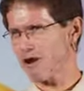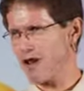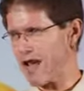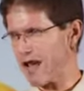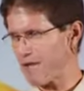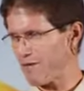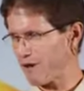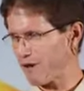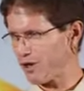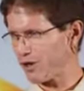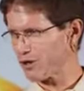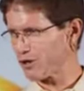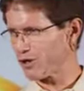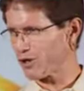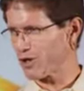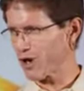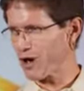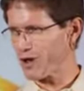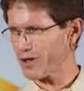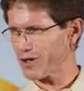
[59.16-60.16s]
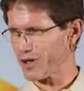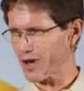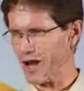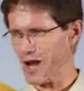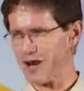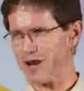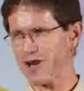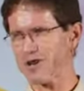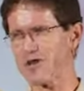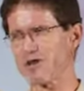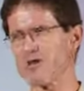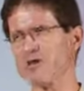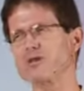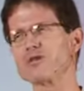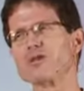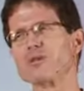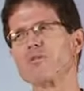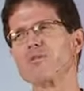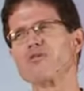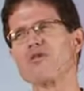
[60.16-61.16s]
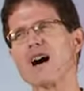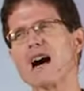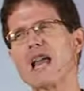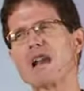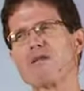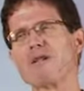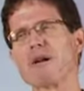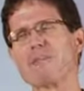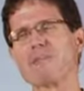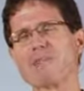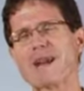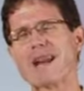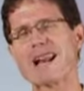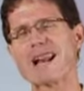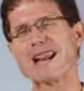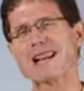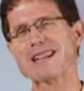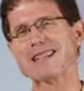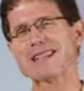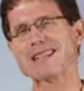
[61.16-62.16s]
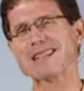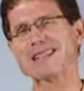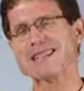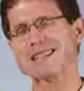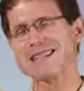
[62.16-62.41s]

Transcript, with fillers: Adventist church and I can do some follow-up meetings,